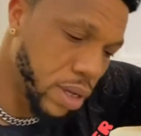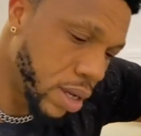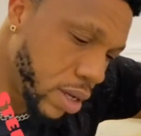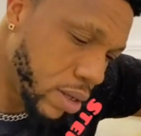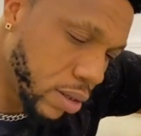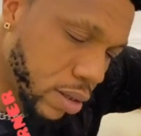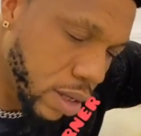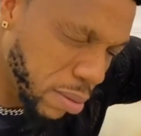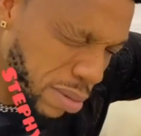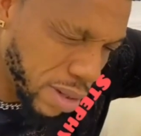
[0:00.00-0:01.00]
a, uh,
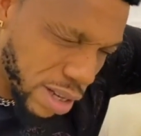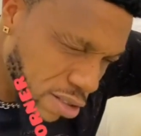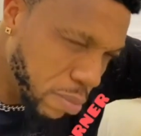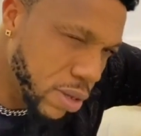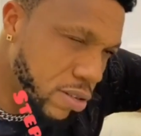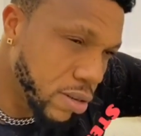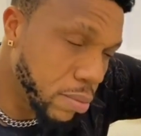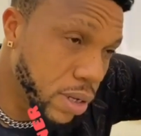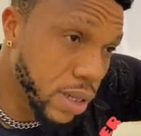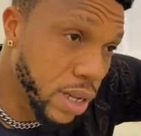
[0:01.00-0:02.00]
I'm less busy a
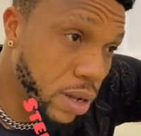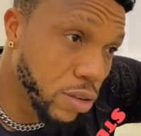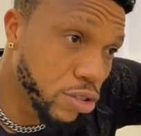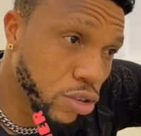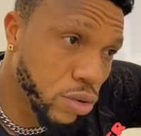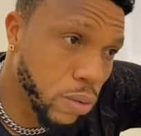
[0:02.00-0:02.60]
bit now, so.